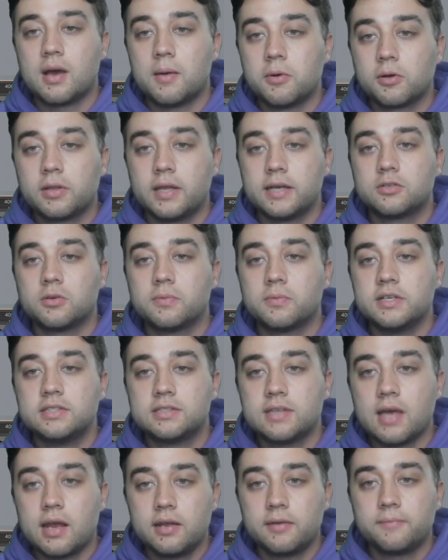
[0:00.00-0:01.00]
double click to
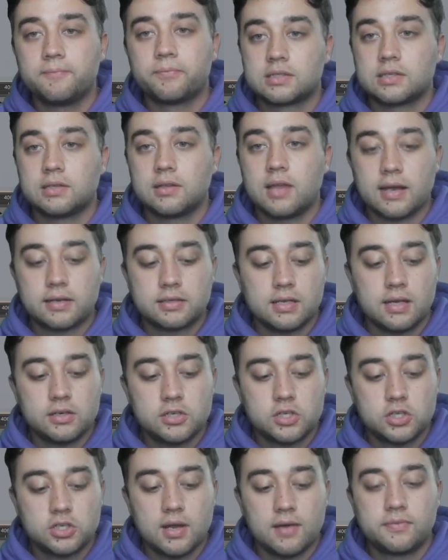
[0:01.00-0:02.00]
reset it, select
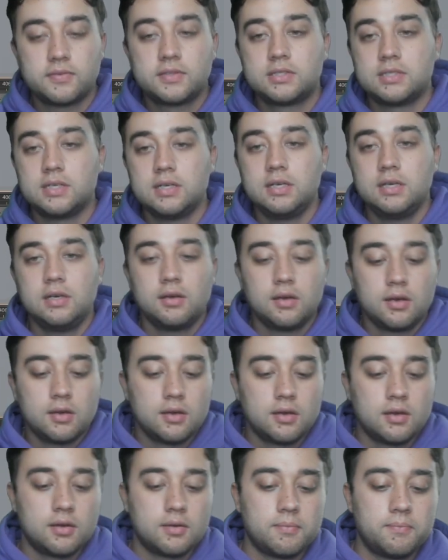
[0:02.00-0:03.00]
it, shift C,
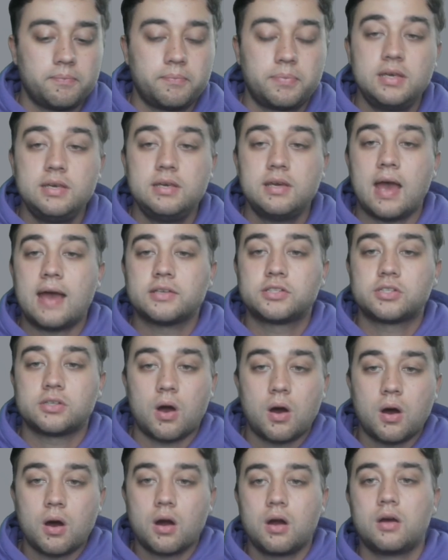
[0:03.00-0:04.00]

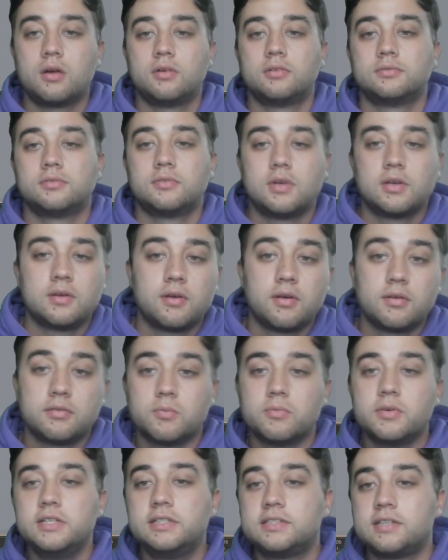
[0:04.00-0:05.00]
PSR,
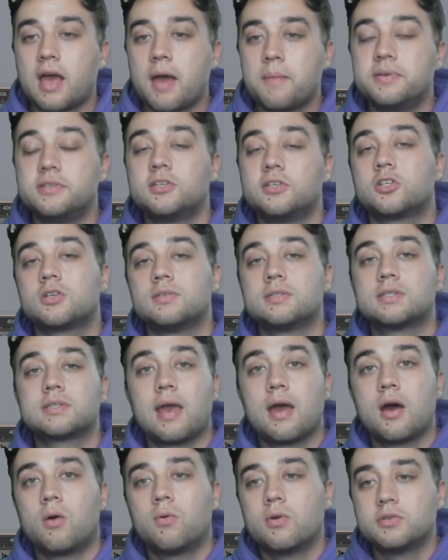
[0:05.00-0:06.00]
reset position
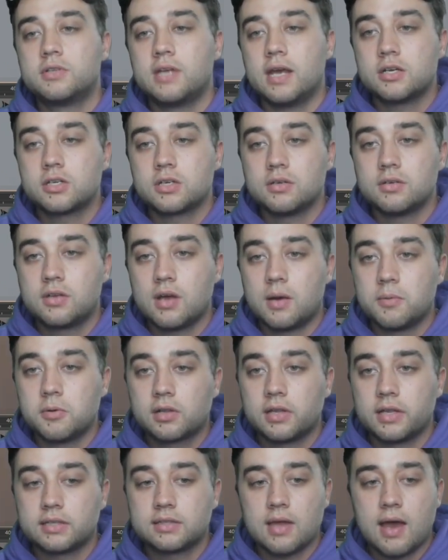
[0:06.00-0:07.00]
scale rotation.
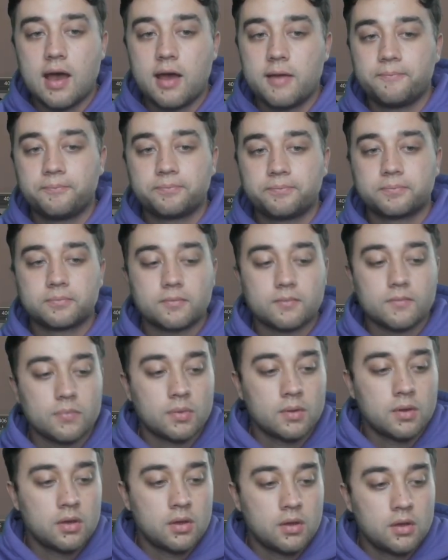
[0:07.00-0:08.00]
Double click that.
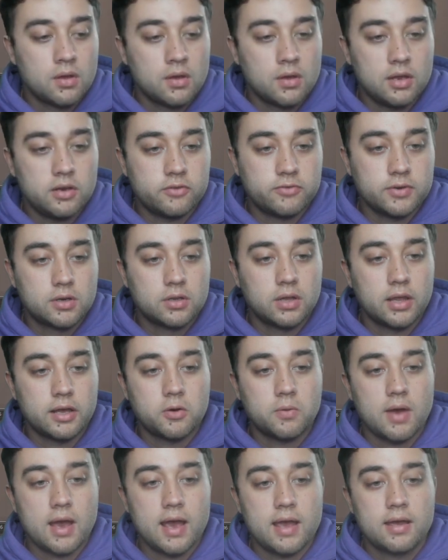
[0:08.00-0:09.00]
And if we
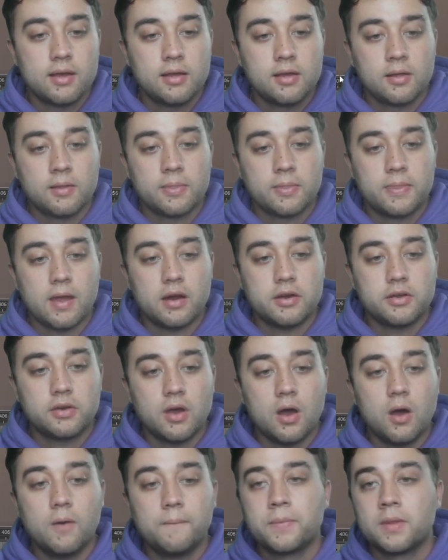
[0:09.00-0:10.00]
click away, there you
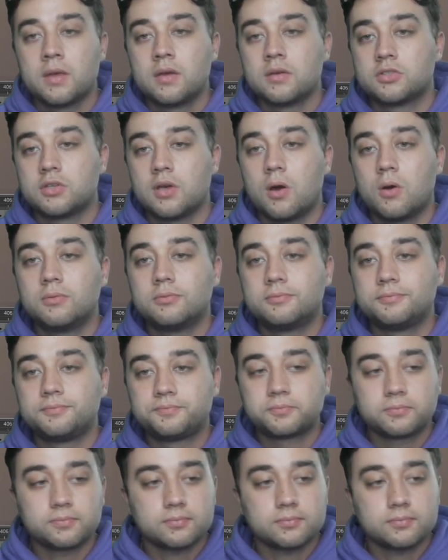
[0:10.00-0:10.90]
go. So